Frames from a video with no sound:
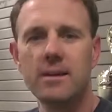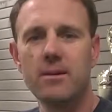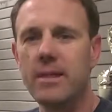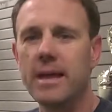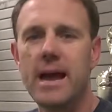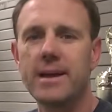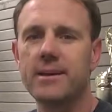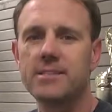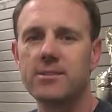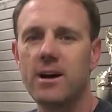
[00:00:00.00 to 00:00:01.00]
Then when that guy
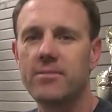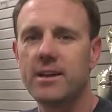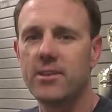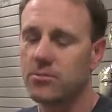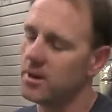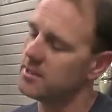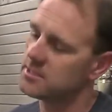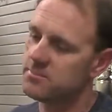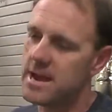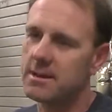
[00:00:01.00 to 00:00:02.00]
cuts you off, guess
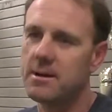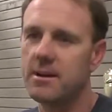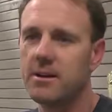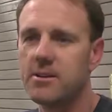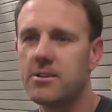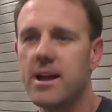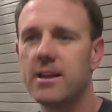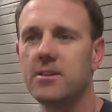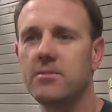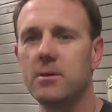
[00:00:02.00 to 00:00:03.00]
what? Smack him out here in the
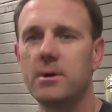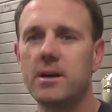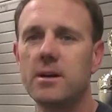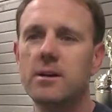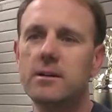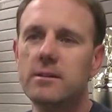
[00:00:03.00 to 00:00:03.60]
track and you feel better.